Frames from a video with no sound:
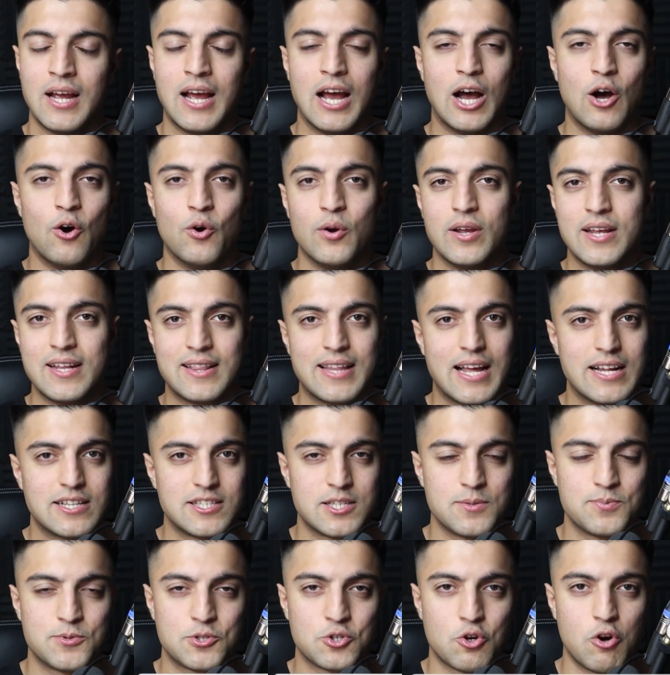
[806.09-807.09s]
I'll hit that
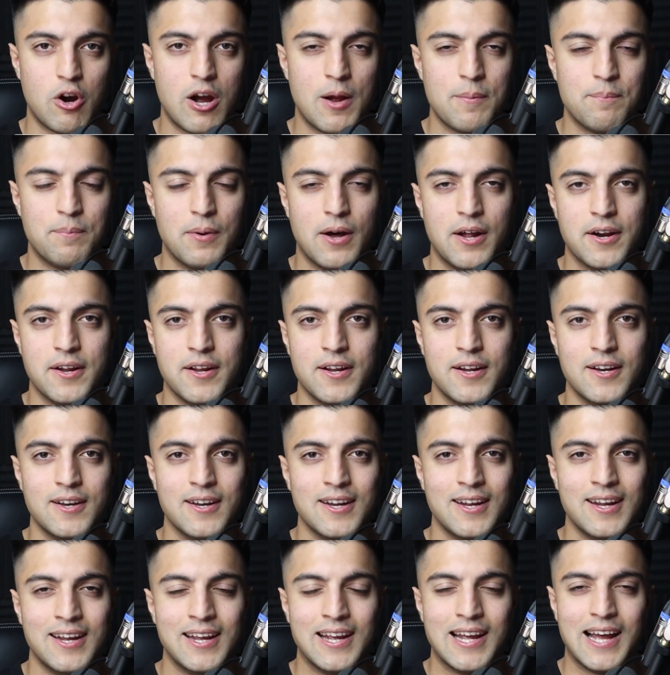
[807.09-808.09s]
subscribe button.
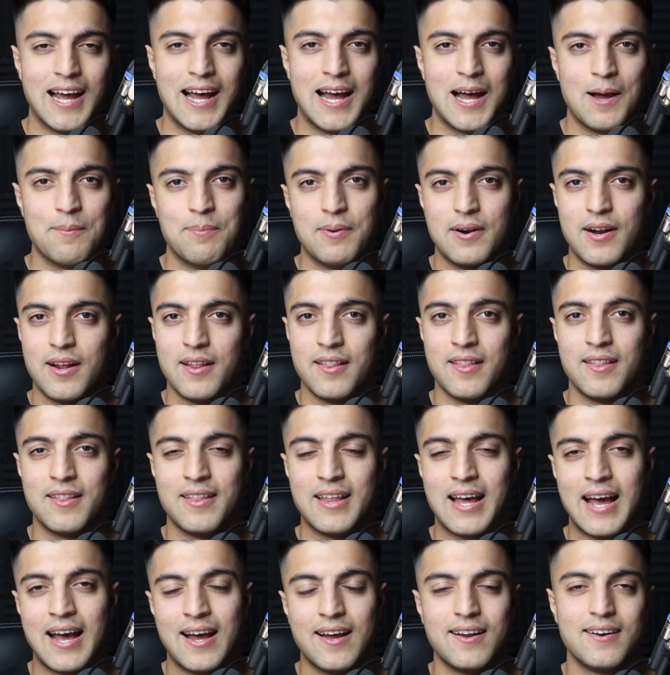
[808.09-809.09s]
But other than
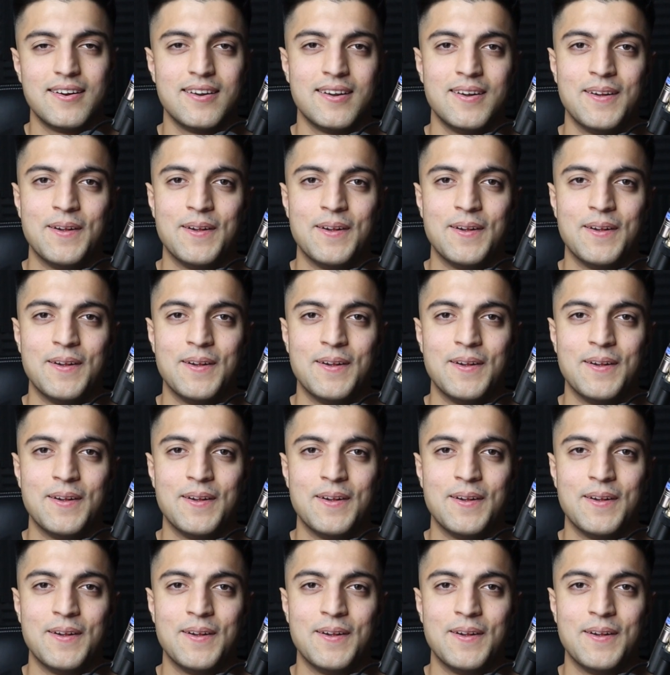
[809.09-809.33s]
that,